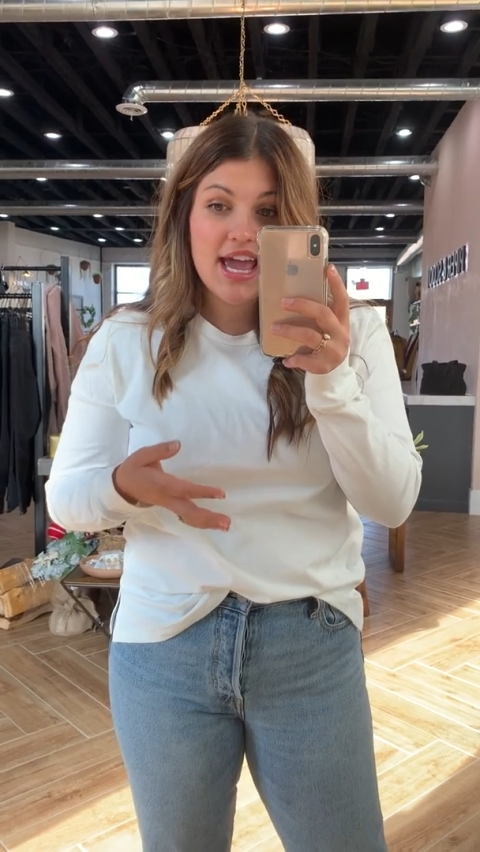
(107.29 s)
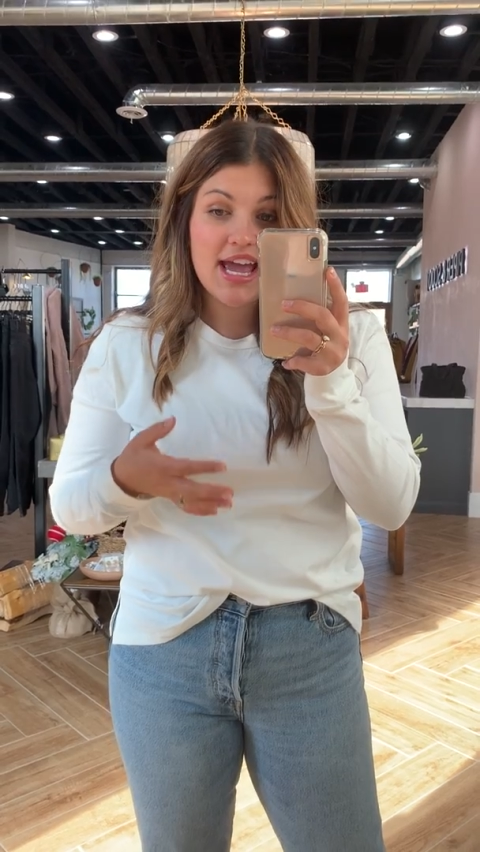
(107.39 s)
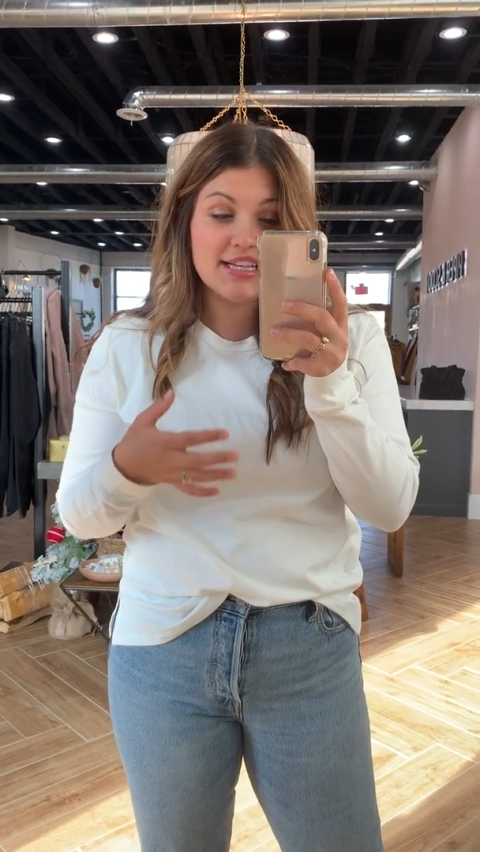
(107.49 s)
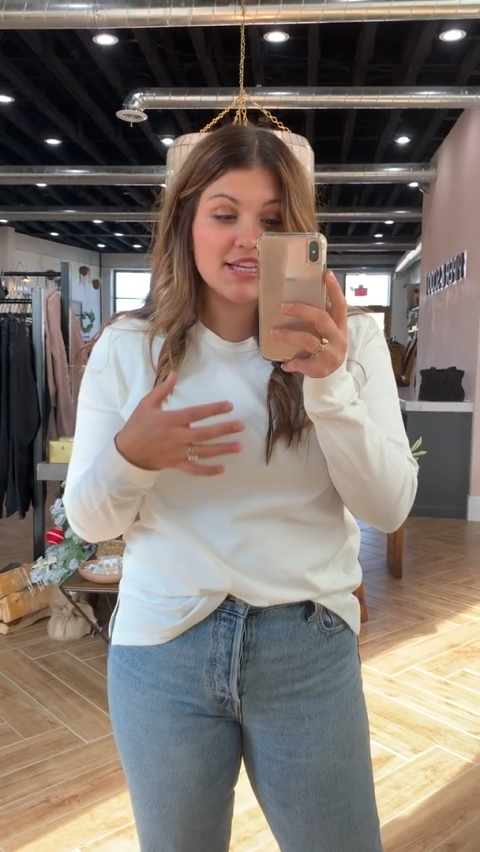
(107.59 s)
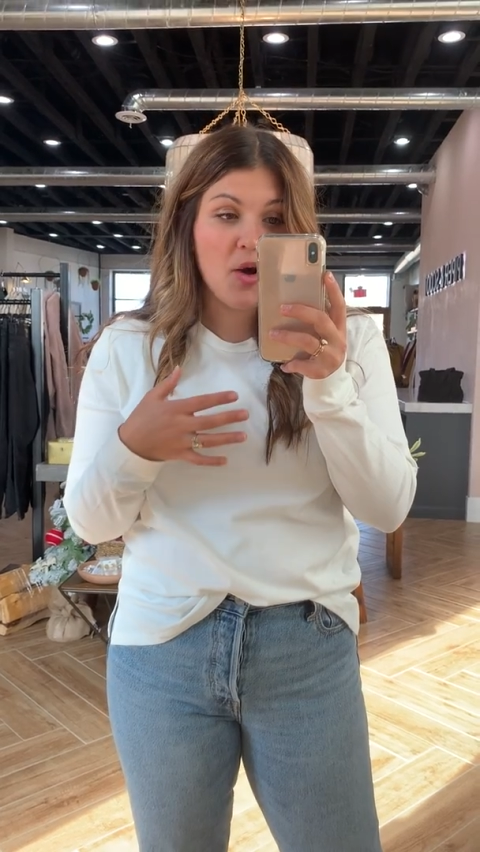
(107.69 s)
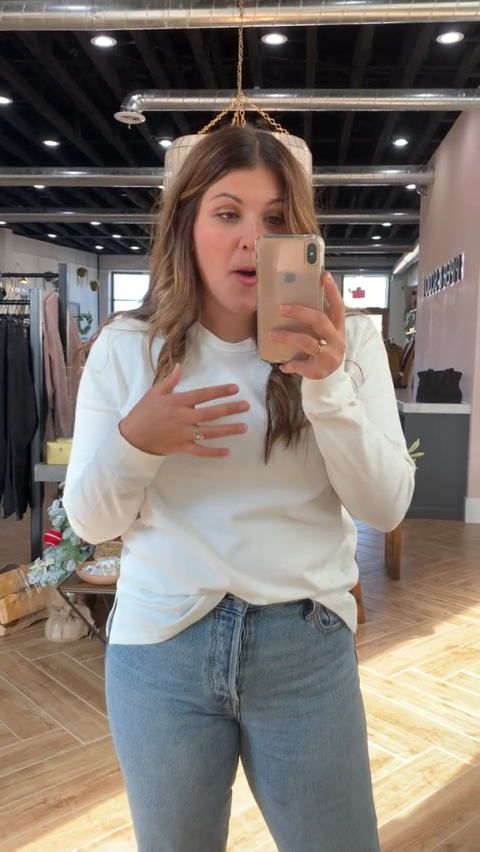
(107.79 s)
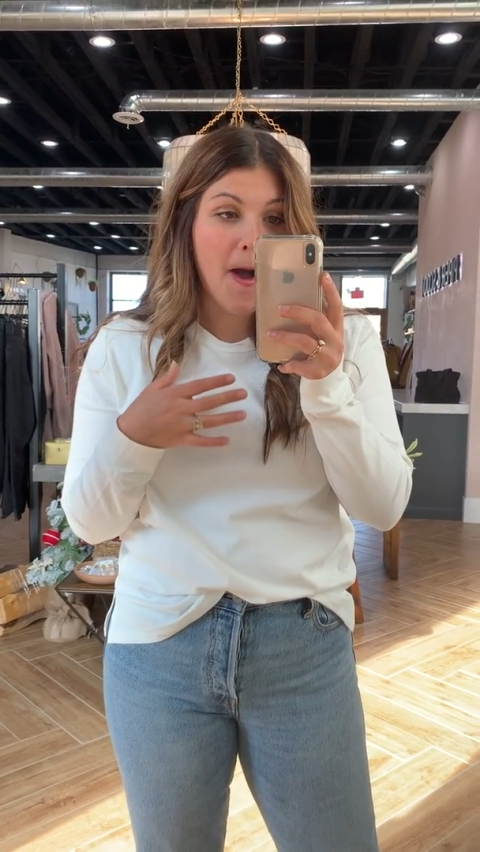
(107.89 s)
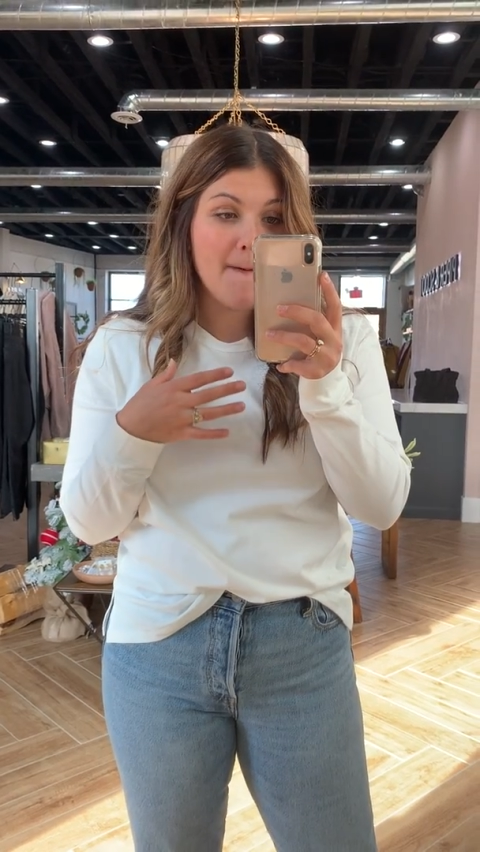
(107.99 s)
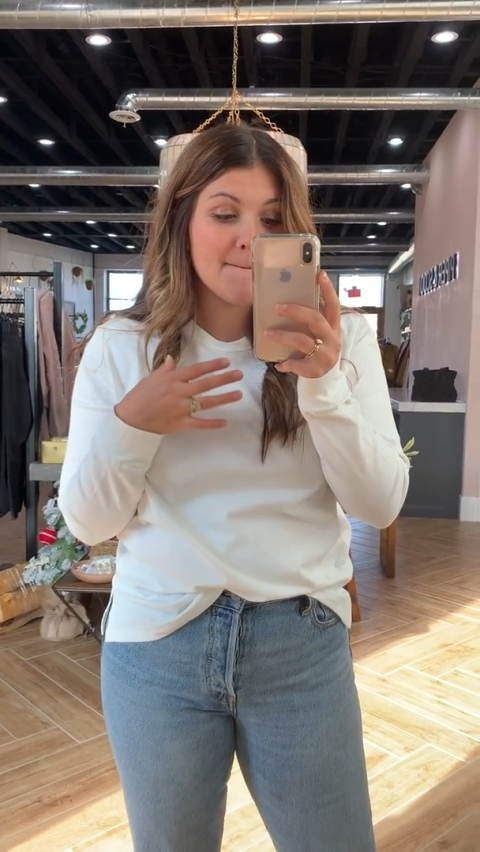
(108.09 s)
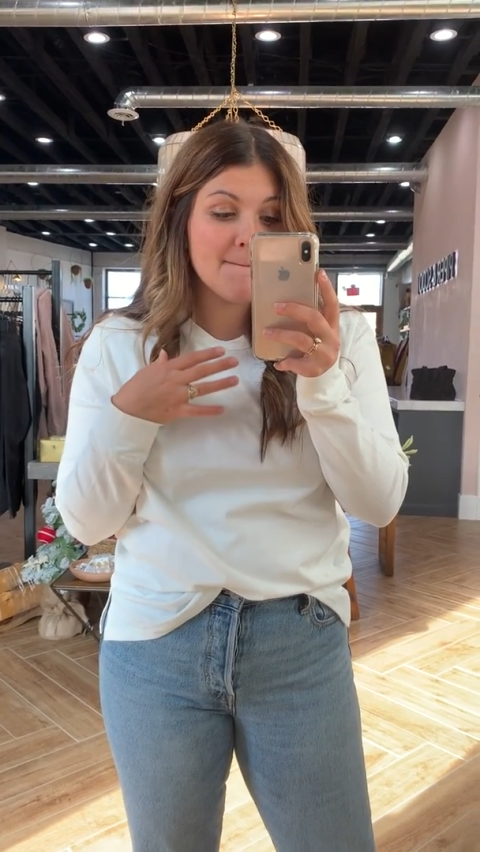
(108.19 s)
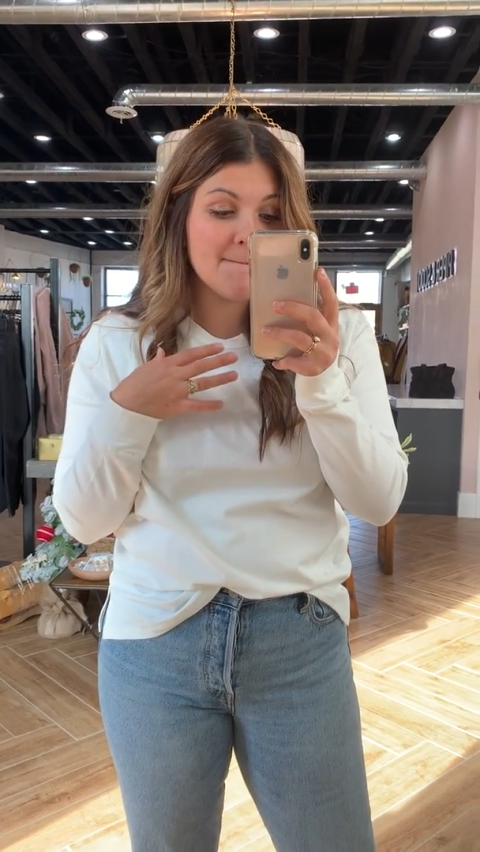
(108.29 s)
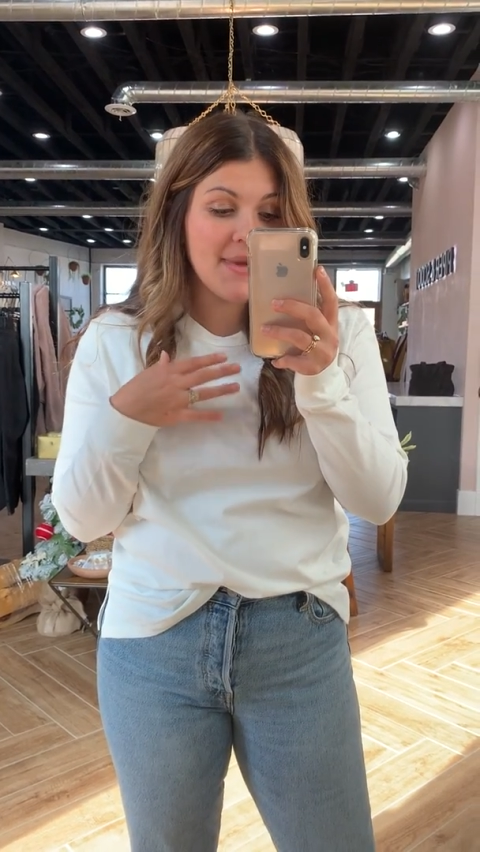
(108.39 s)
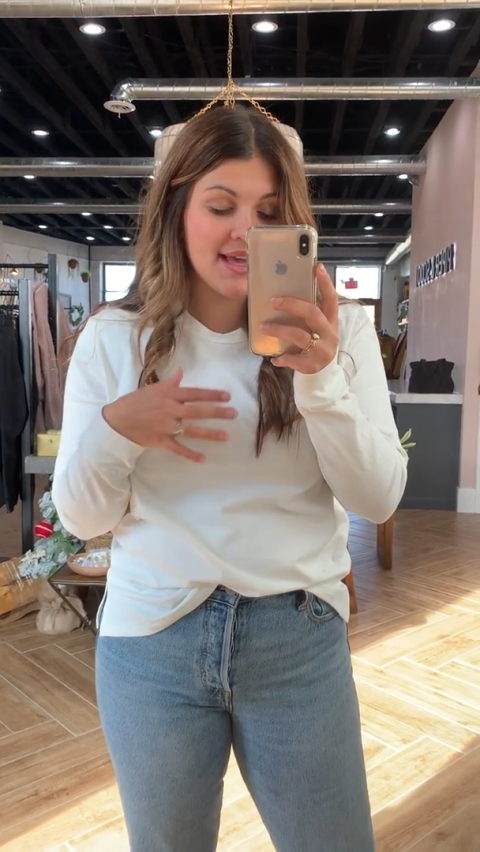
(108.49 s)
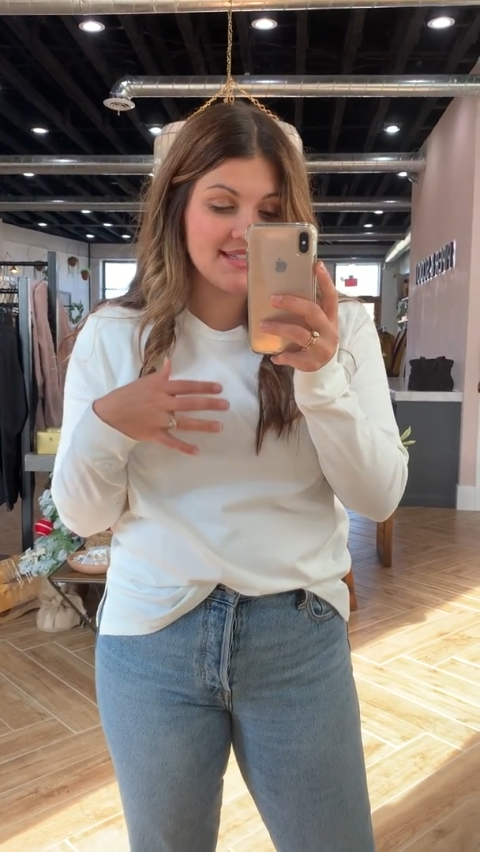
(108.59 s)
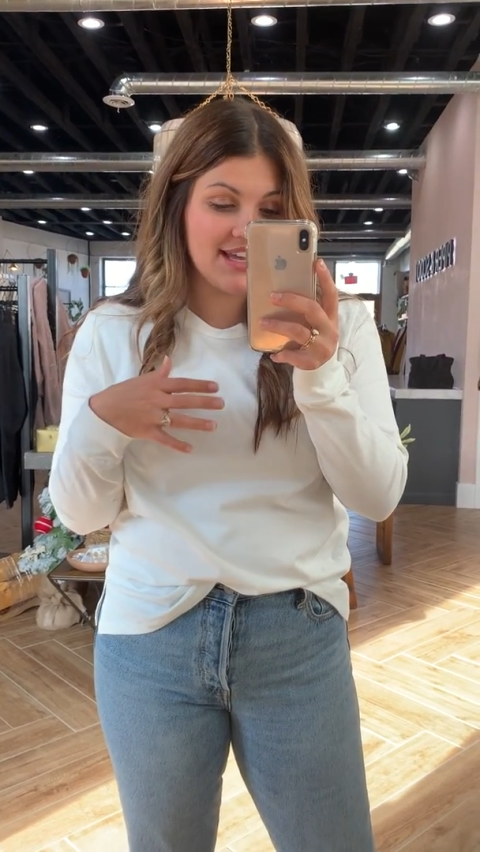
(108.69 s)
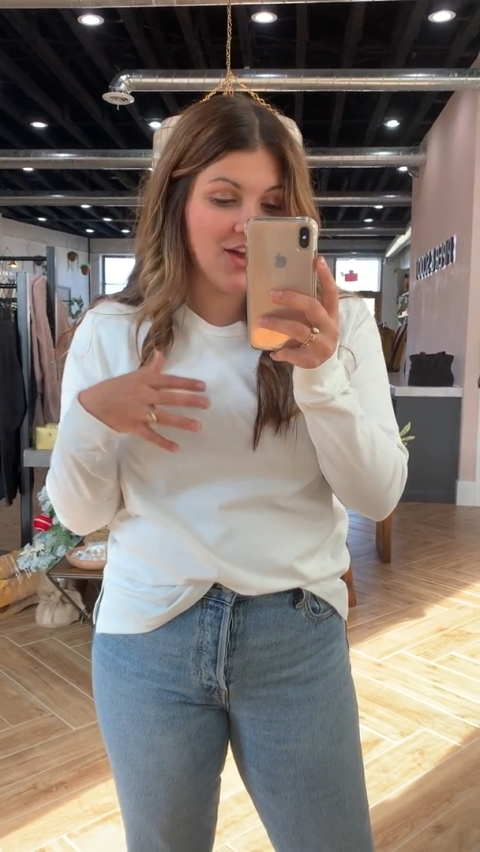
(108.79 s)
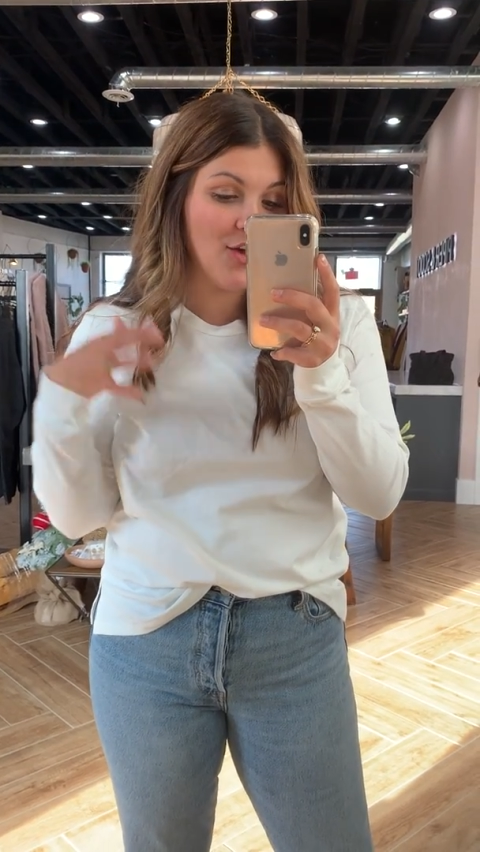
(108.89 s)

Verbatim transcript: it's amazing.